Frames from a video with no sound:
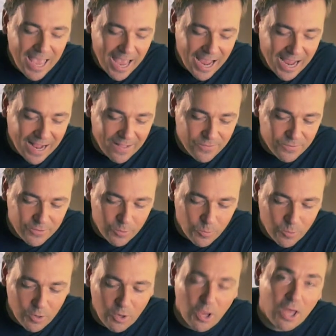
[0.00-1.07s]
and there
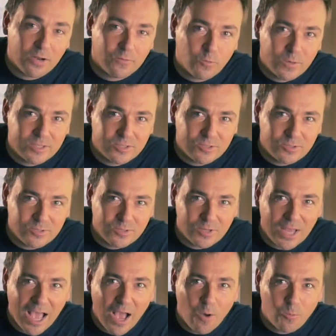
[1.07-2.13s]
were a lot of questions on
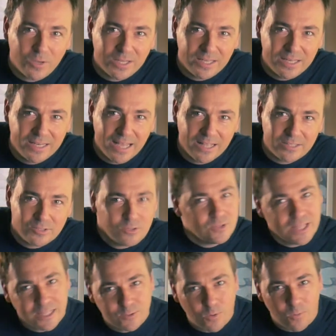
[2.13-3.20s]
how we did that, so
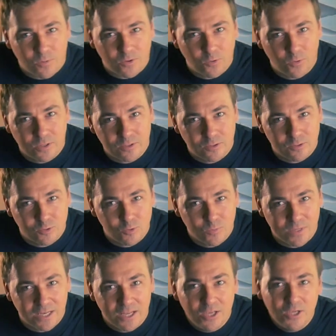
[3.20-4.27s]
that's what we're going to zoom
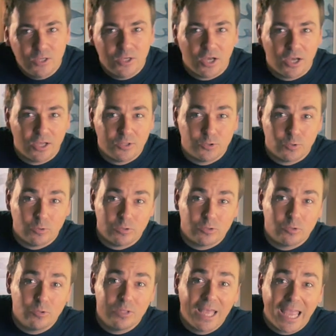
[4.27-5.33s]
in to
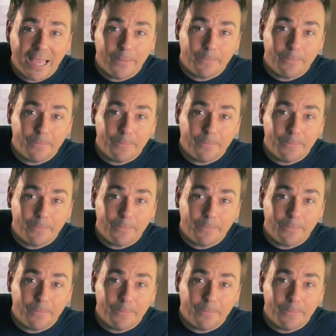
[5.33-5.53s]
today.